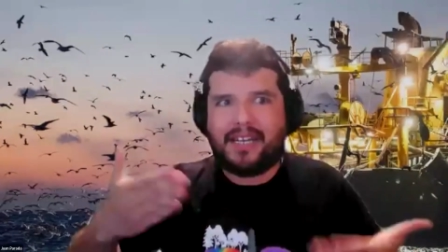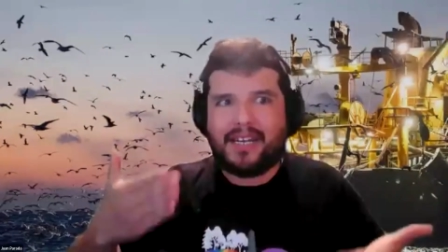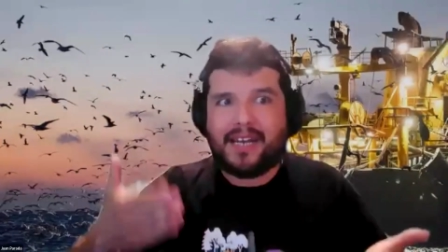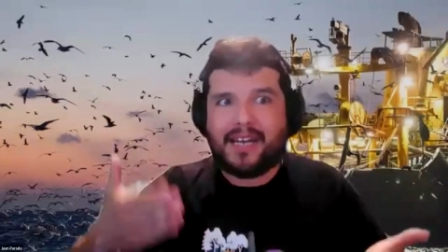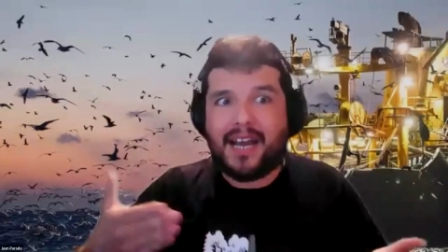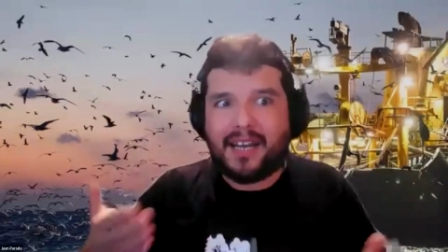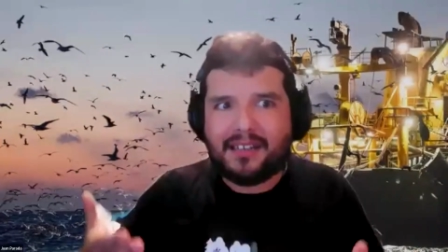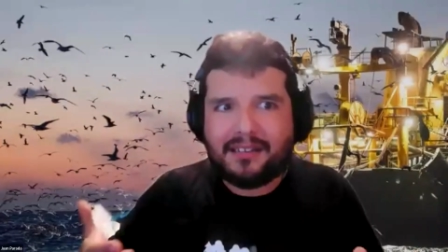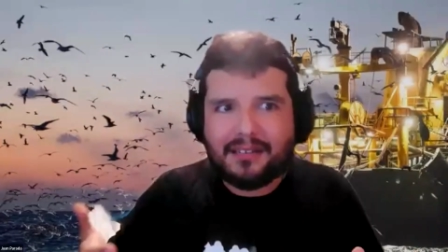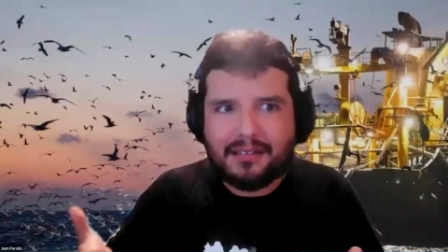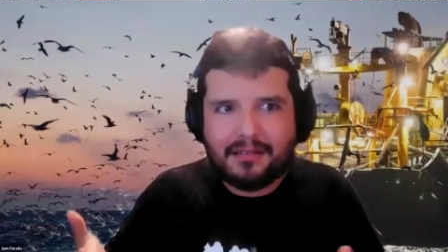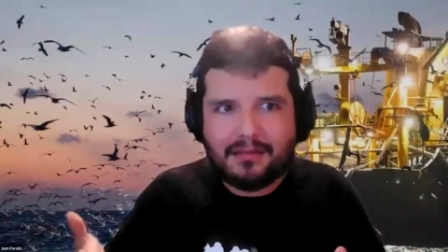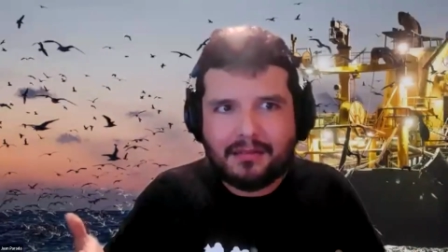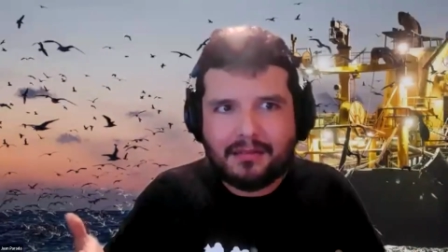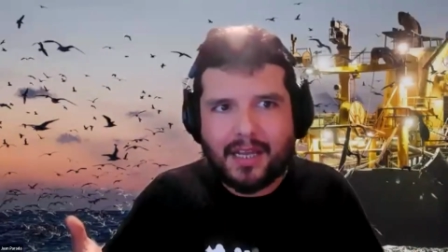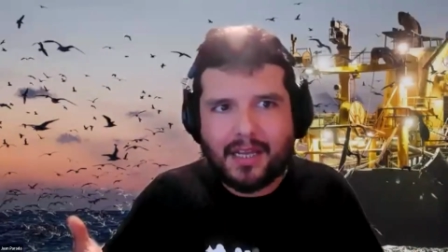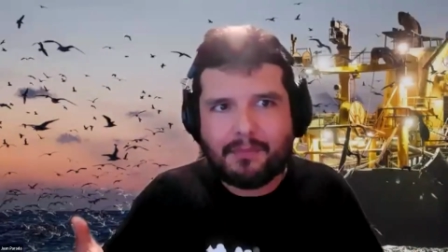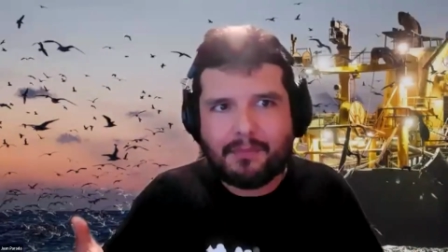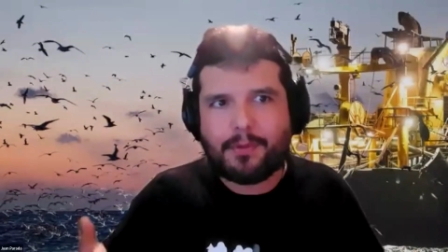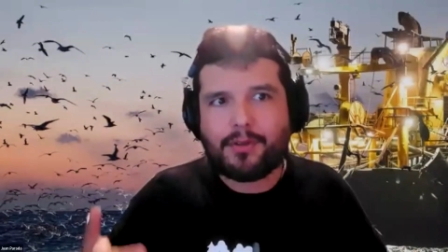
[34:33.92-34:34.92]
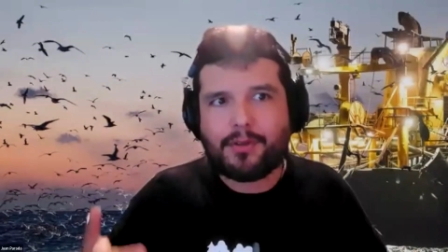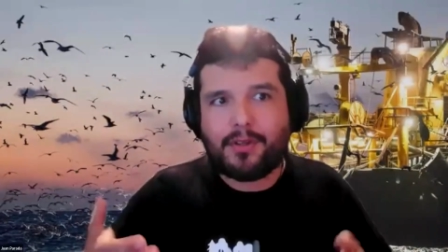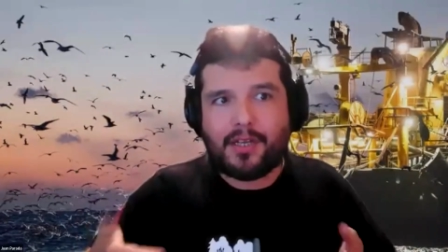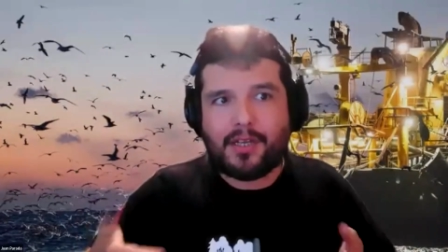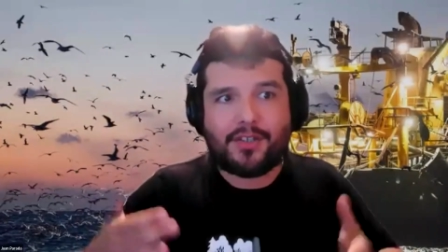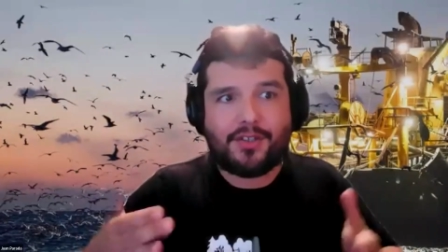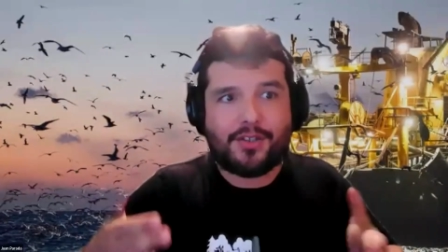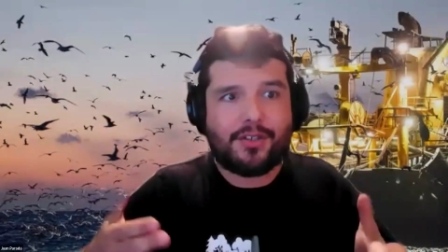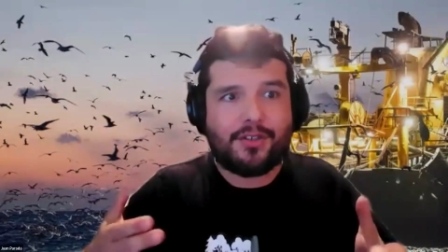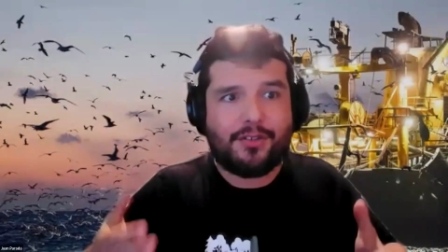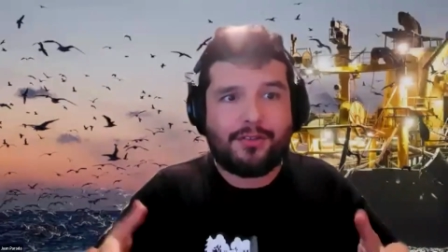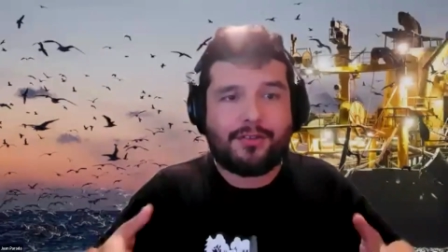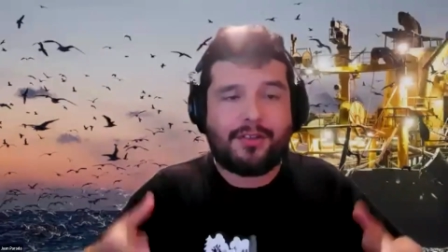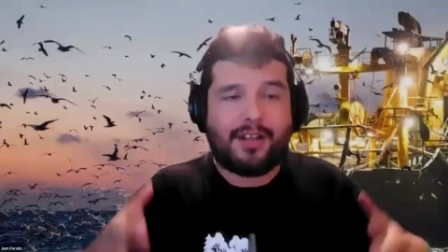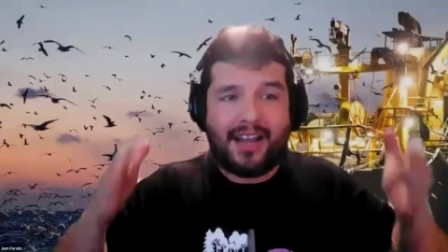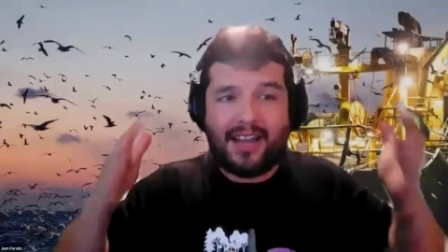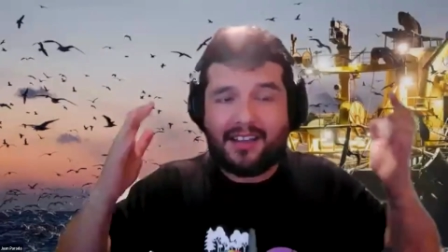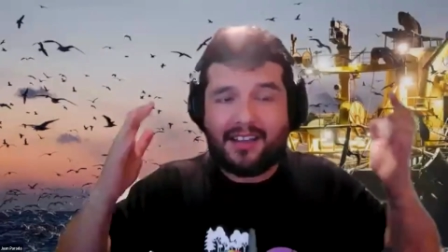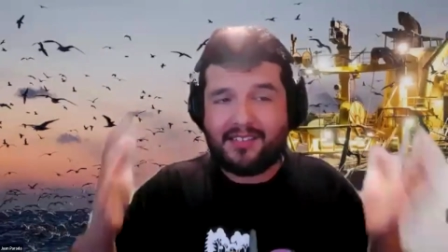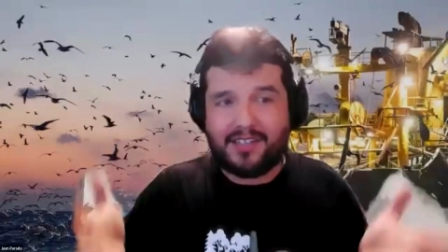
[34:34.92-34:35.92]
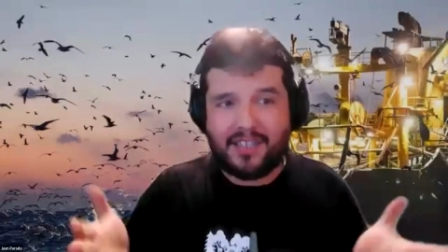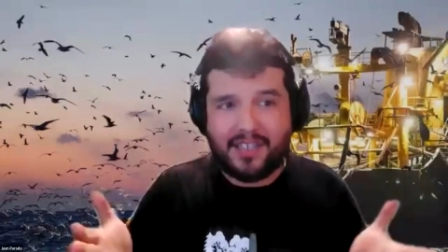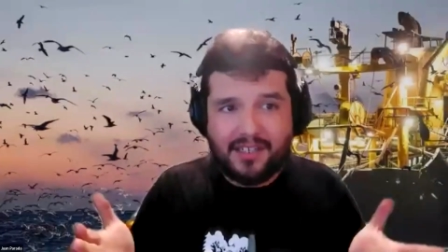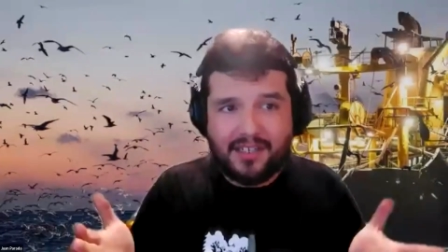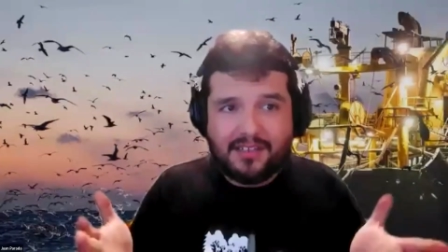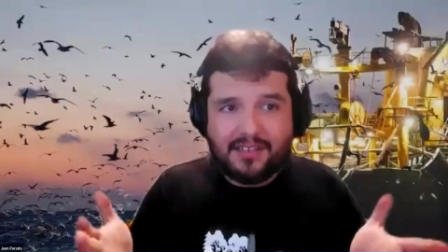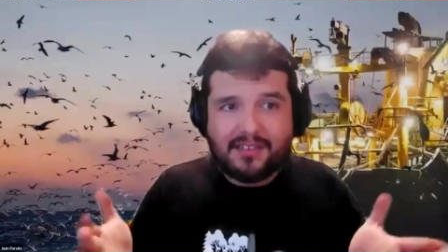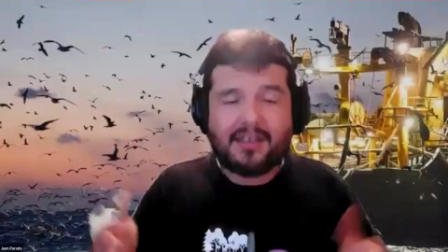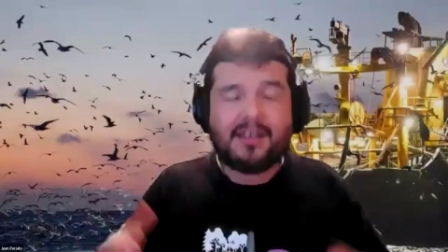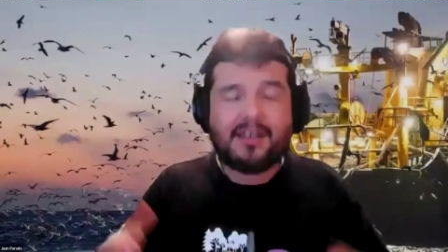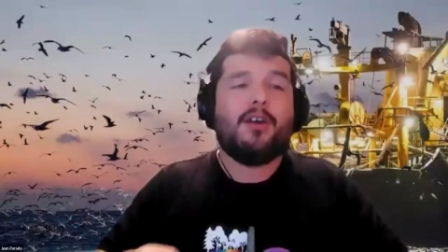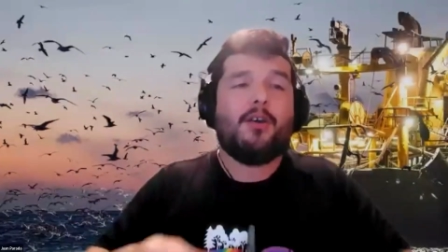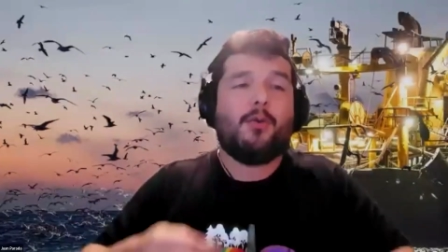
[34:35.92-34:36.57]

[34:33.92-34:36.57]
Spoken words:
enact like protection as it is.